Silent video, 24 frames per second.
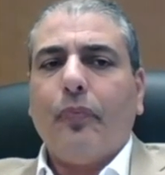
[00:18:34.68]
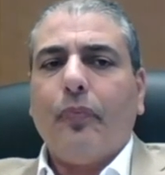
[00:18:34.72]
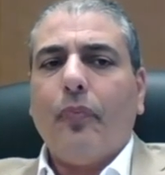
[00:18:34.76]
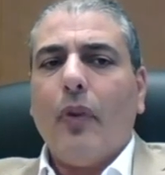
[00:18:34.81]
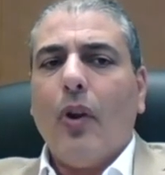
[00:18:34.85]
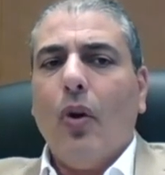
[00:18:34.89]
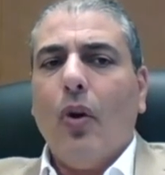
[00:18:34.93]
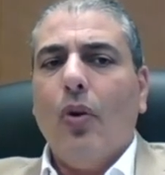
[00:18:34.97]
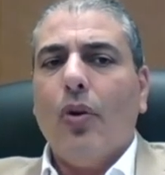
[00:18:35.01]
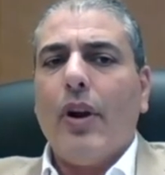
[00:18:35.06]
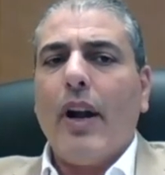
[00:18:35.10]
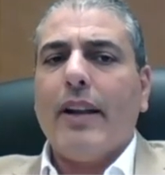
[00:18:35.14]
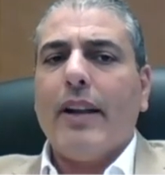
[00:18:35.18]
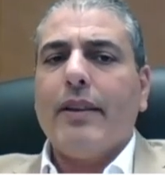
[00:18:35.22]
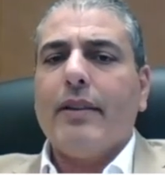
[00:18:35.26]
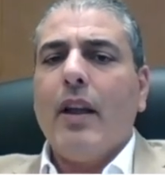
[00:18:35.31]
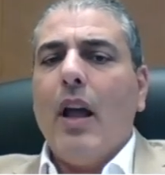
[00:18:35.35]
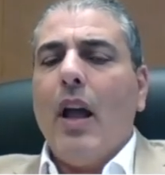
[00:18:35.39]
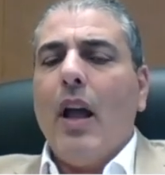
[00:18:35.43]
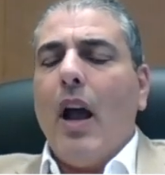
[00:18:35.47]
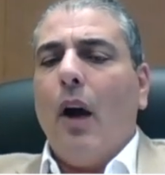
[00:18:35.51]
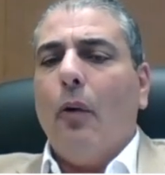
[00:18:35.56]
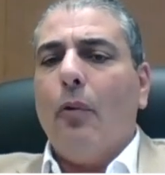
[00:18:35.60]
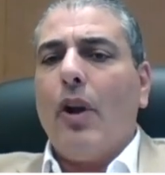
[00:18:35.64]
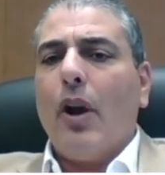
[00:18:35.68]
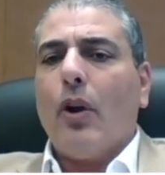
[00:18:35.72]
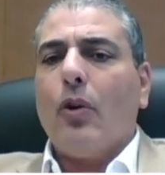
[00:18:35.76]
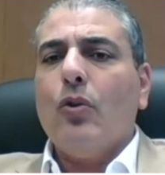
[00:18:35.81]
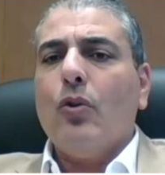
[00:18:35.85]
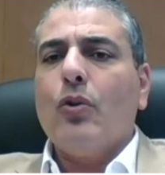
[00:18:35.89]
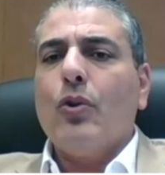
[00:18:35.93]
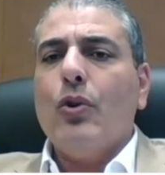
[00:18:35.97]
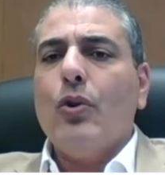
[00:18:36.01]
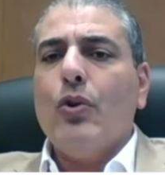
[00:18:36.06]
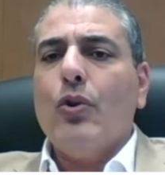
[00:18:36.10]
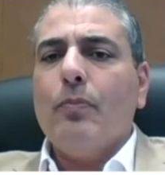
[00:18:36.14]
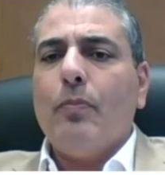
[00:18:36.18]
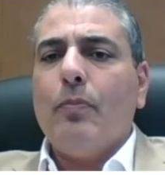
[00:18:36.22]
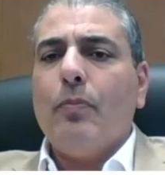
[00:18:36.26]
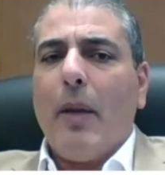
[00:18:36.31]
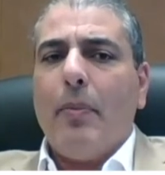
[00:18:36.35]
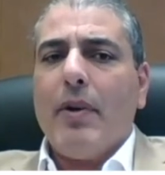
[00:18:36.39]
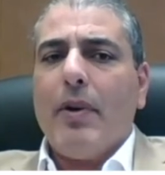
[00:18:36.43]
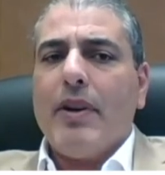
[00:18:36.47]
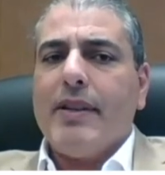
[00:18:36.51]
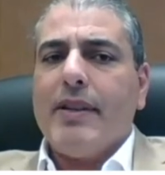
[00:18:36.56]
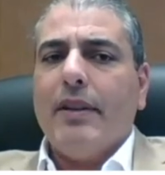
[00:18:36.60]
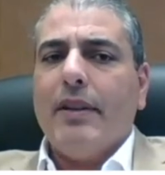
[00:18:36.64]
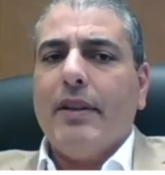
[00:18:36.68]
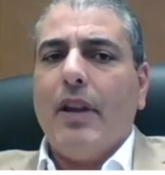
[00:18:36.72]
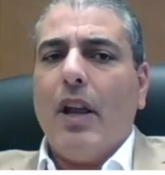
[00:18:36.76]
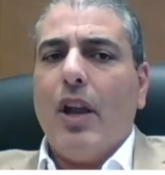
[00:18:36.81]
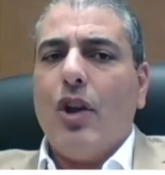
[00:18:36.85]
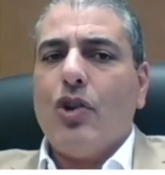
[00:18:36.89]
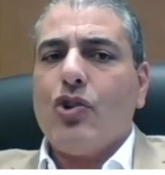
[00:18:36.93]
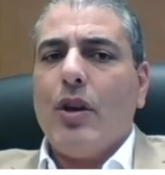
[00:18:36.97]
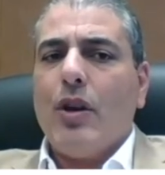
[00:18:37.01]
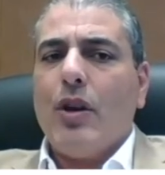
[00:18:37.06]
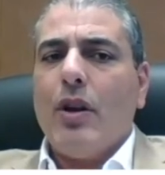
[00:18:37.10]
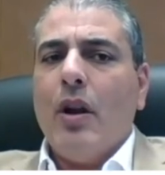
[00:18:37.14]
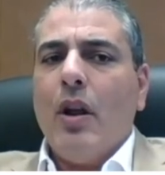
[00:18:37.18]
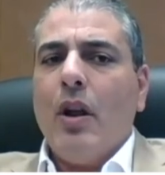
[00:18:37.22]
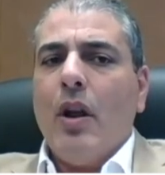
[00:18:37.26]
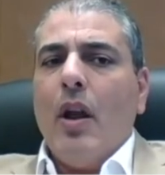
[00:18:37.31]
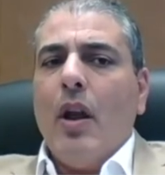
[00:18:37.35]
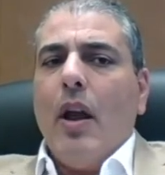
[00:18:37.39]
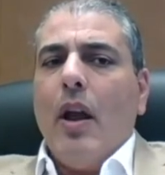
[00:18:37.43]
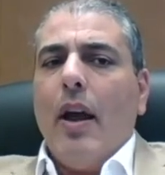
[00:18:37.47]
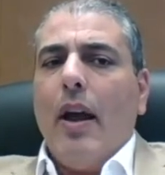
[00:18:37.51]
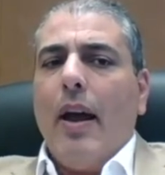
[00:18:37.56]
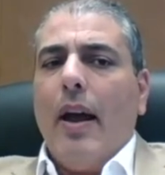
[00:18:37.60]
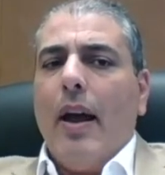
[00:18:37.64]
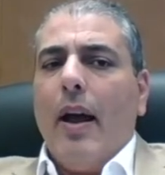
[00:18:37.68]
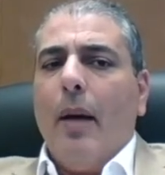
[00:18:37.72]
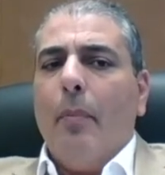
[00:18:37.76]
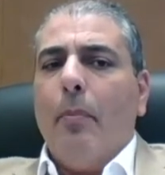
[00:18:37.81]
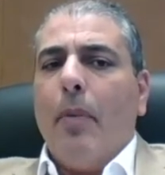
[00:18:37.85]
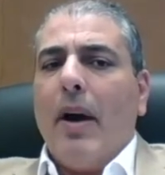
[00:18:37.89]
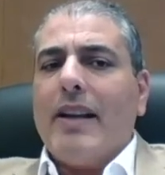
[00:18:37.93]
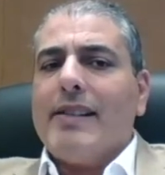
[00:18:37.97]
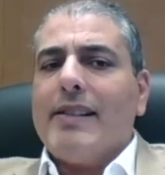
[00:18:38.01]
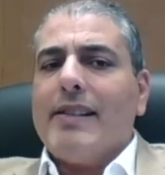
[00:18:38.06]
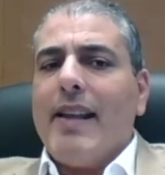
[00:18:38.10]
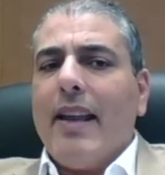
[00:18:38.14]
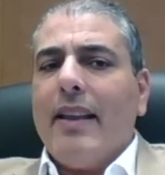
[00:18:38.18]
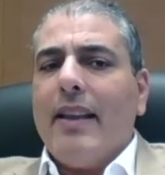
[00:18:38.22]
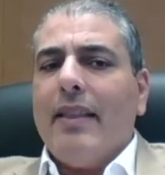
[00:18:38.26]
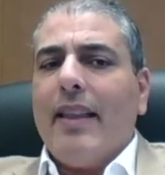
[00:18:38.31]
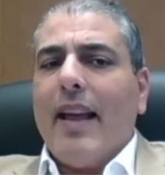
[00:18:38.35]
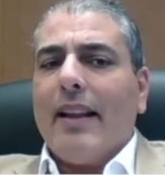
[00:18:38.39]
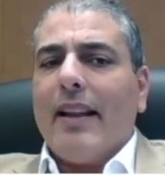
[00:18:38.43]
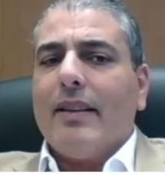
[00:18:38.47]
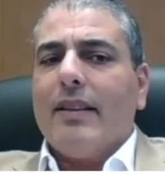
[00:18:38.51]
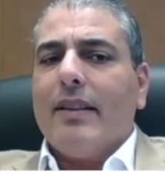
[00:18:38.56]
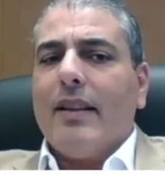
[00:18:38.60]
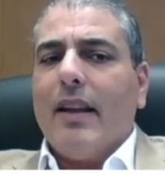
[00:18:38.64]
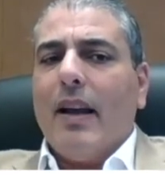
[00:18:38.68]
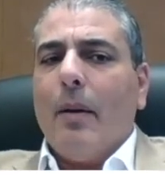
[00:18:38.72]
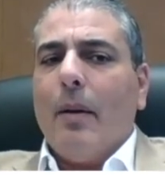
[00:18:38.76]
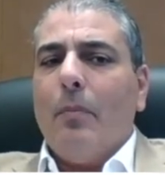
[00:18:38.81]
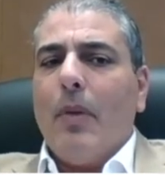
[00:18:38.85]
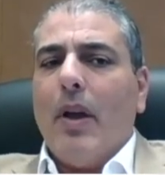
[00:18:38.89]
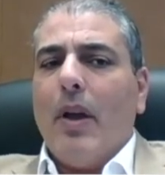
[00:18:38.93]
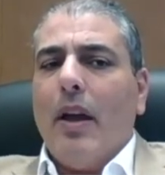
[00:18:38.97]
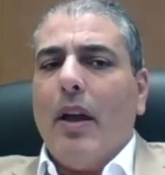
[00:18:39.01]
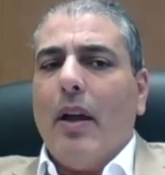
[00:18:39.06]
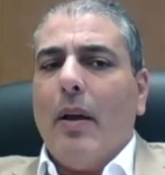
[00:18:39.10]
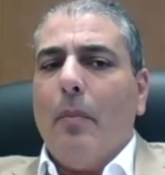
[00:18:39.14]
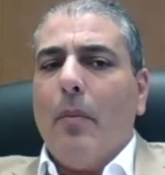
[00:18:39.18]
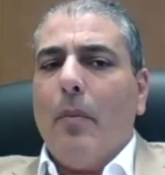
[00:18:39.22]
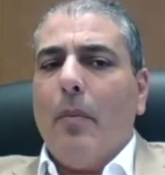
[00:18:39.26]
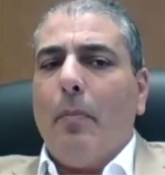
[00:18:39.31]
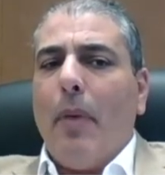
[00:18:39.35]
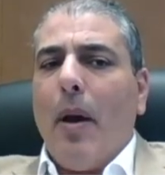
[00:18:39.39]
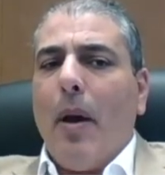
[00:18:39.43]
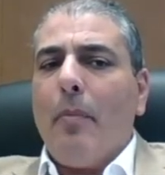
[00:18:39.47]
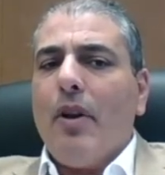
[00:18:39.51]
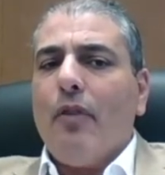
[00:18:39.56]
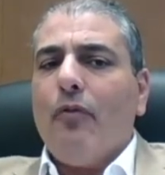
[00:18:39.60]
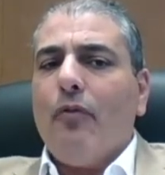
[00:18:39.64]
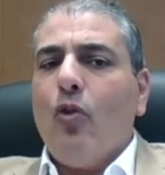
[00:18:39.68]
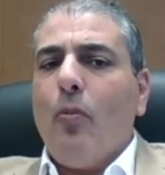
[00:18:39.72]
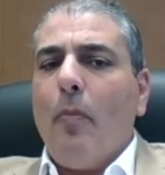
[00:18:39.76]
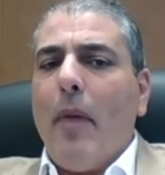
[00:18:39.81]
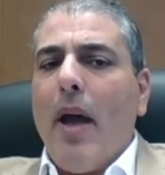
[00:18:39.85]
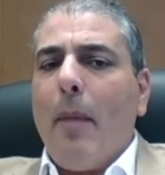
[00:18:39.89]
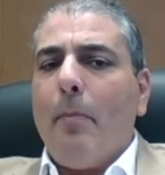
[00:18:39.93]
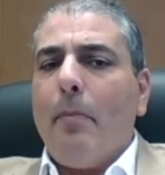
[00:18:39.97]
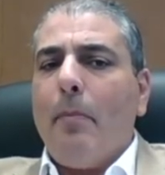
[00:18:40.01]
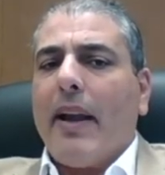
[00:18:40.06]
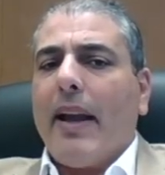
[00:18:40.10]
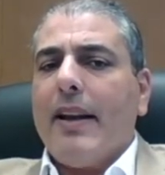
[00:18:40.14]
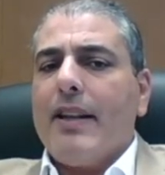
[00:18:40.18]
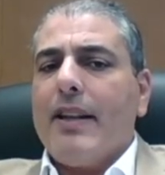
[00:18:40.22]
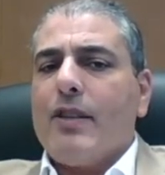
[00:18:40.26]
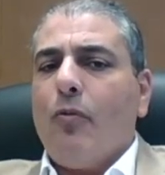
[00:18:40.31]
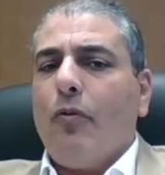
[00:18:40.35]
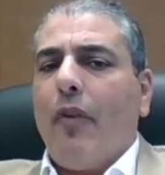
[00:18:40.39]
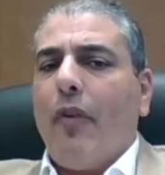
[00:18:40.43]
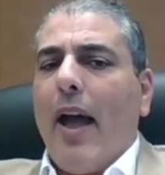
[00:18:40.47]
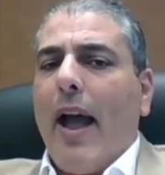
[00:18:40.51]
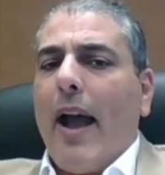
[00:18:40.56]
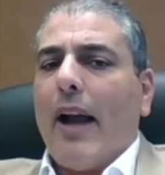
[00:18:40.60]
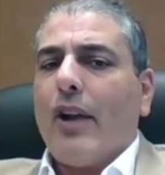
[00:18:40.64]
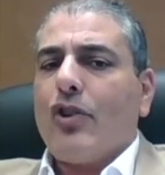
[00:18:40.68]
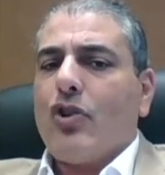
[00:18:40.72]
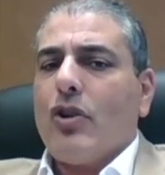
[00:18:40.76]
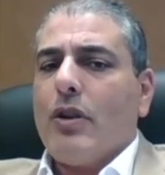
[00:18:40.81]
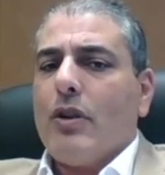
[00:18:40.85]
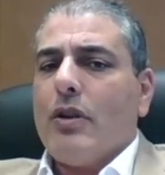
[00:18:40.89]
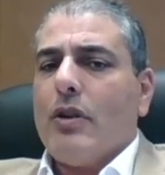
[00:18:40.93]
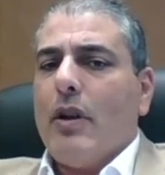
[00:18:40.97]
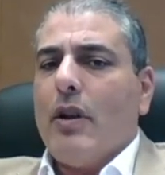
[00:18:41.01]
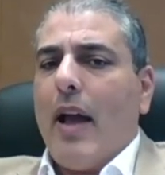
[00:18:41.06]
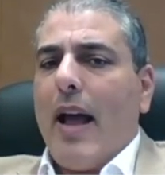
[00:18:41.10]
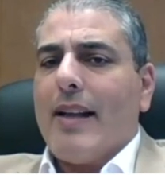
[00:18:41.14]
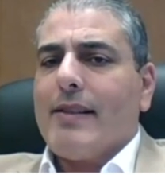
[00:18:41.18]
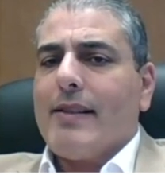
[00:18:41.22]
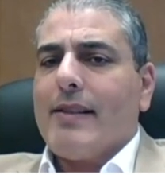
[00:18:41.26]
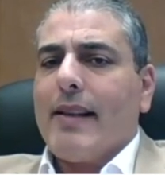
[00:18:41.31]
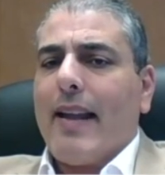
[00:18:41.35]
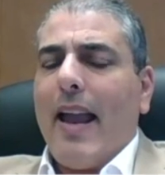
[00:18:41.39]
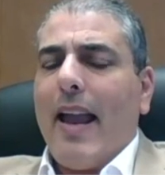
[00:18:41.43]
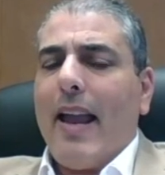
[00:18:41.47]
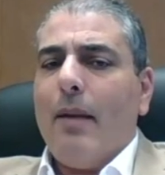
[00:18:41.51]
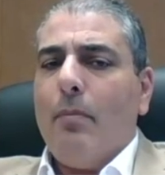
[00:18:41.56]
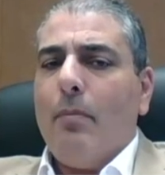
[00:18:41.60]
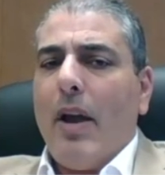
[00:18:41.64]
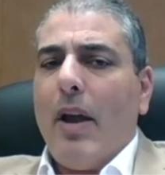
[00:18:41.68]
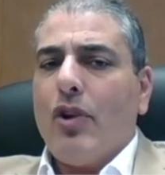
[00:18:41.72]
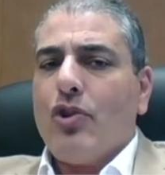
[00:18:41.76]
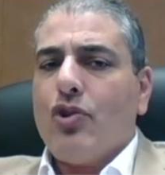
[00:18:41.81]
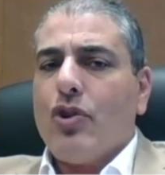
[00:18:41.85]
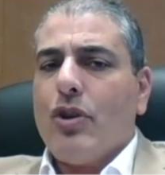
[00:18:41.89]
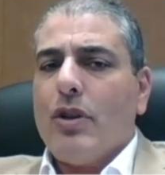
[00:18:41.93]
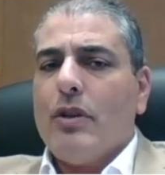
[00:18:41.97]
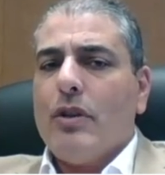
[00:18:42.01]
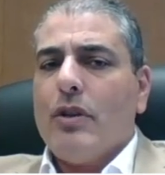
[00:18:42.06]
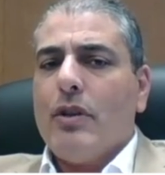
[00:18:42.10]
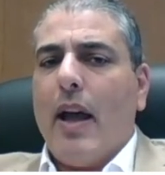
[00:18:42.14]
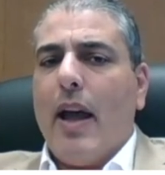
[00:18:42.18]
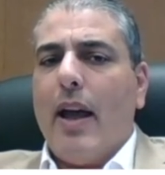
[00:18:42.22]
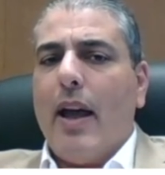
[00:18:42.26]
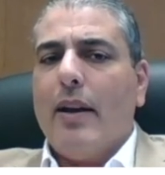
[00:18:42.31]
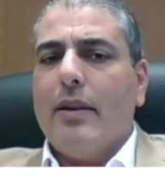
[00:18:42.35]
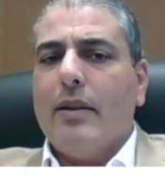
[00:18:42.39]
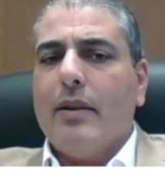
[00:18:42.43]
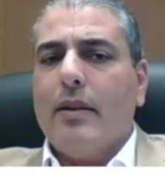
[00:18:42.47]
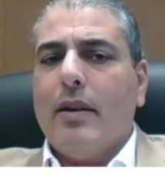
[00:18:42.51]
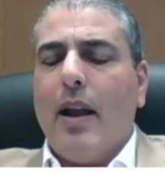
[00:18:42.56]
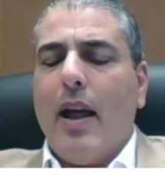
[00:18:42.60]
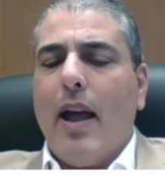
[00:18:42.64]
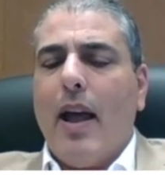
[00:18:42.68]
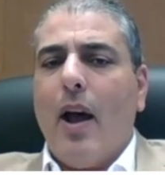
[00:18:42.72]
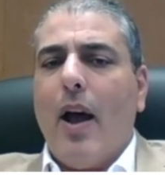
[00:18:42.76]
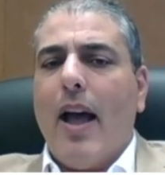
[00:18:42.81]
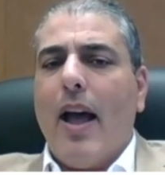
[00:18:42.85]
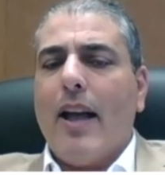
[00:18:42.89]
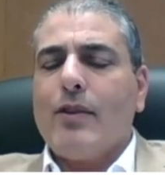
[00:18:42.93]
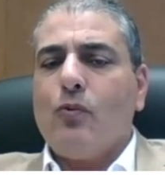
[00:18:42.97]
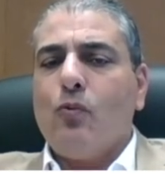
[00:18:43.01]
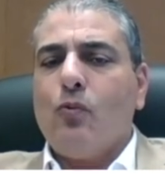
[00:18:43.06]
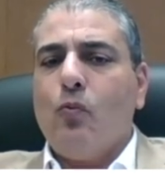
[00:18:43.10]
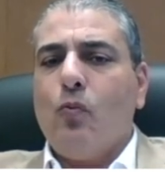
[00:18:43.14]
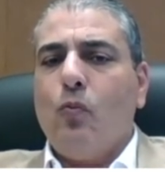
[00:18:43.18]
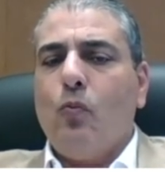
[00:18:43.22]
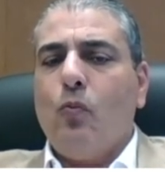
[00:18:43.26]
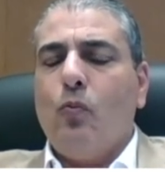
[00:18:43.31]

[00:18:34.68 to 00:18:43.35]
All right, I want to conclude my presentation by saying that Pamrevlumab mechanism of action, as Ken mentioned and as